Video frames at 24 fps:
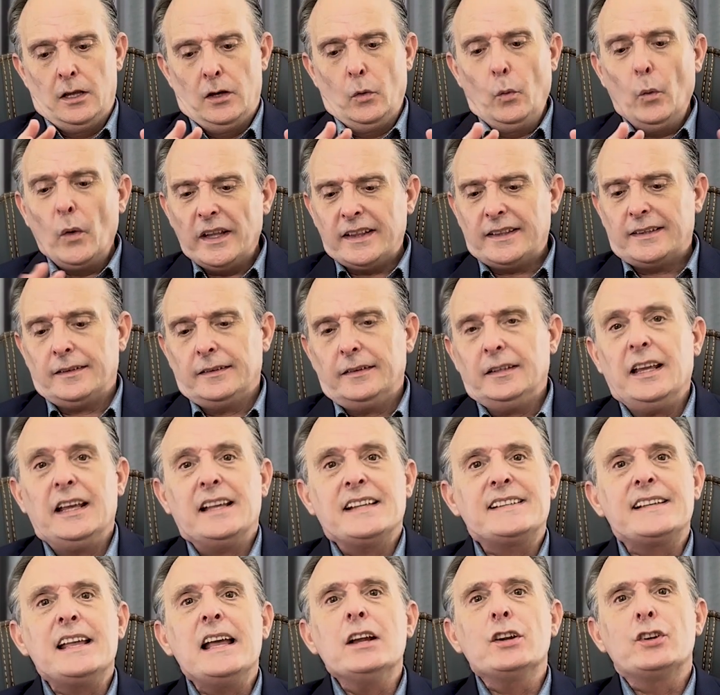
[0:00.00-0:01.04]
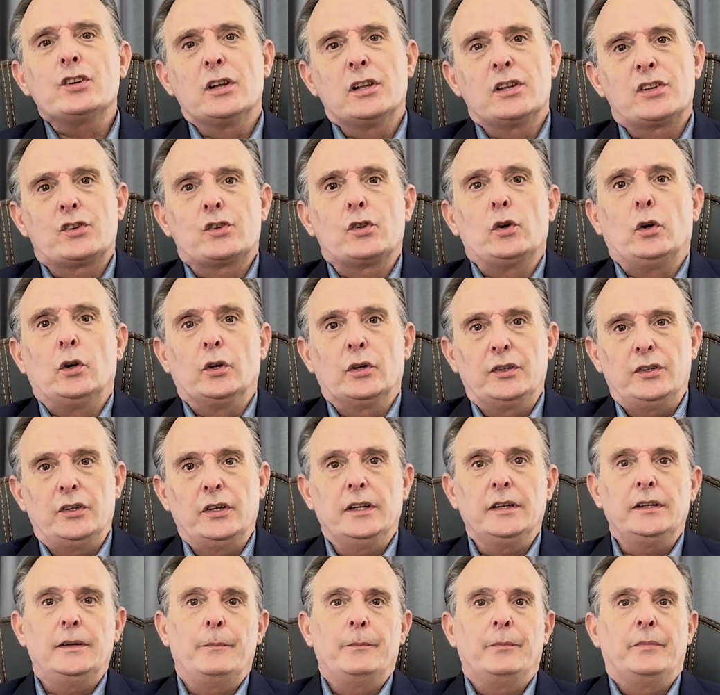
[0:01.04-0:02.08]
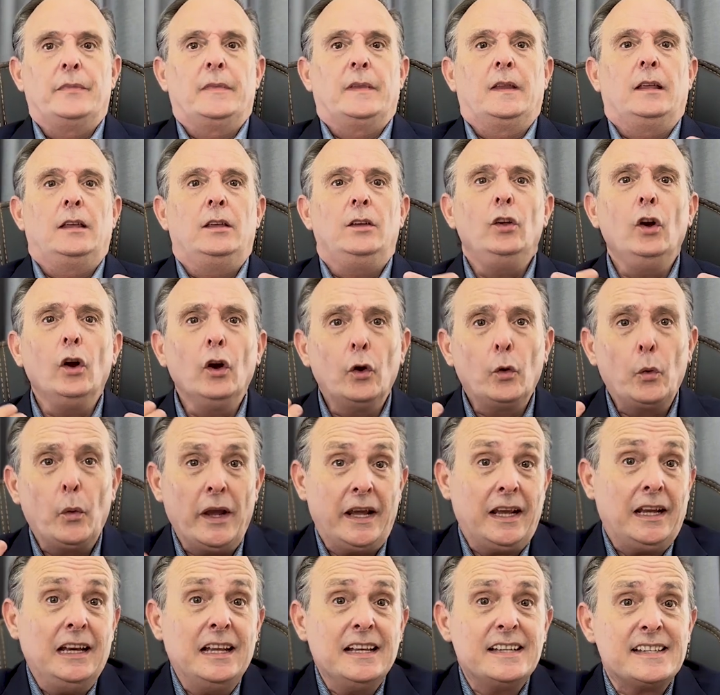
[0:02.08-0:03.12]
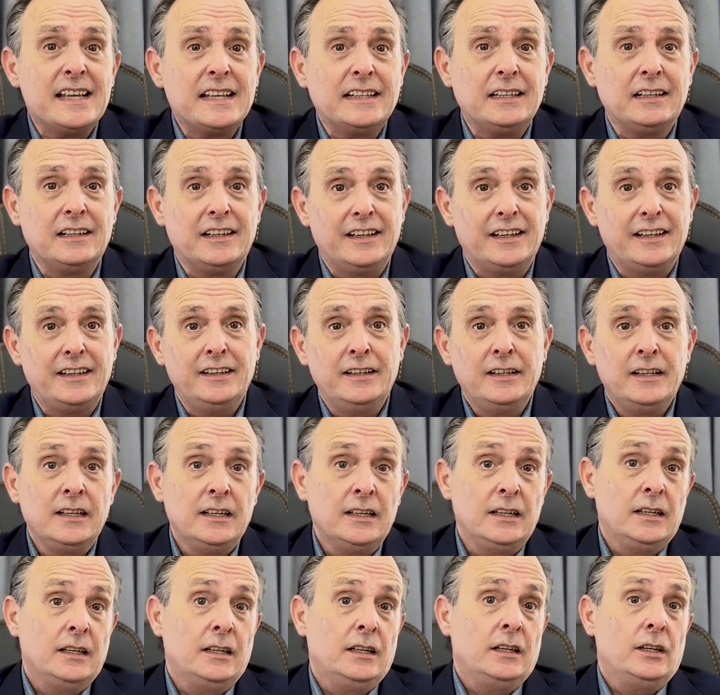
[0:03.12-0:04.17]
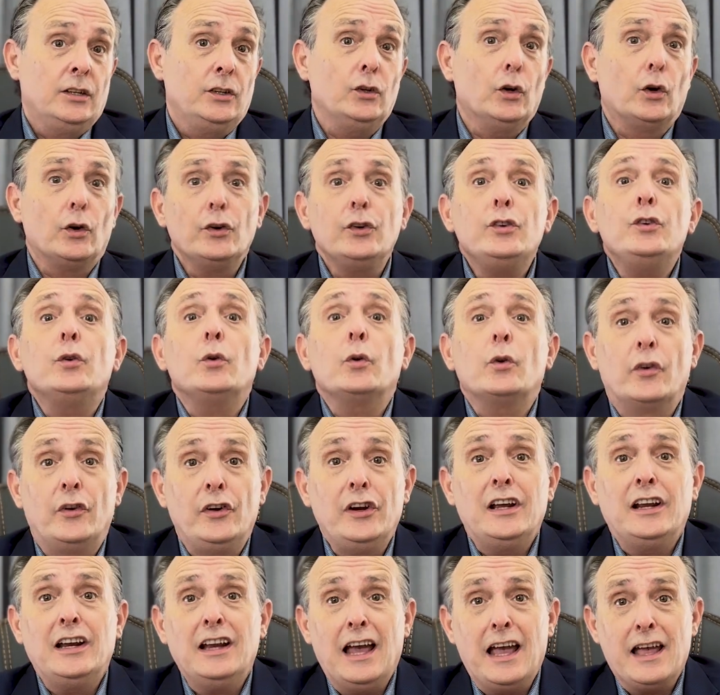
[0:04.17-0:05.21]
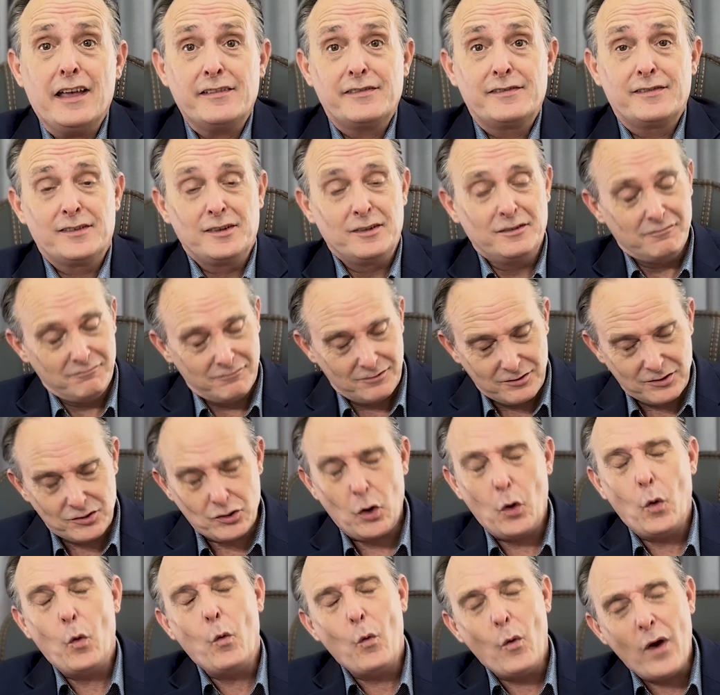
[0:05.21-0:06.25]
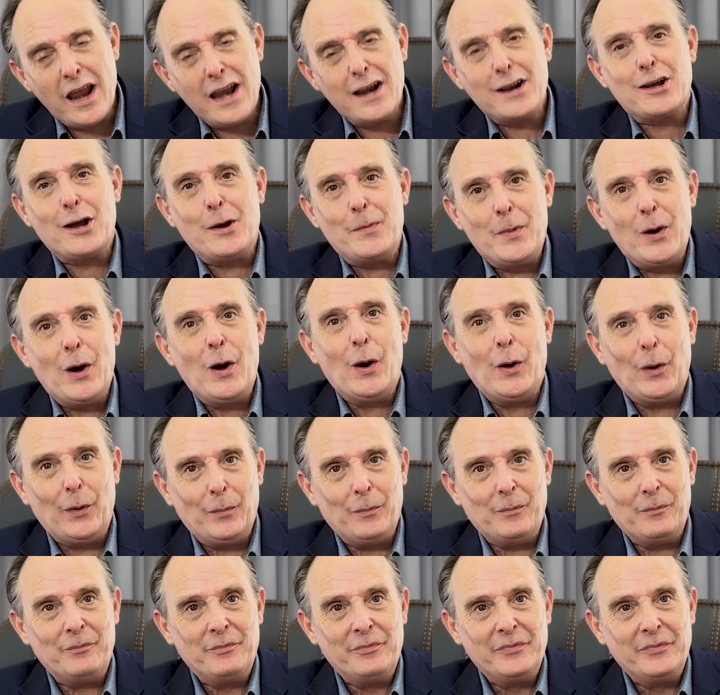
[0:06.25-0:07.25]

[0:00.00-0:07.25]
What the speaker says: With the essentials sorted, you'll quickly settle in your new Greek life. So welcome home.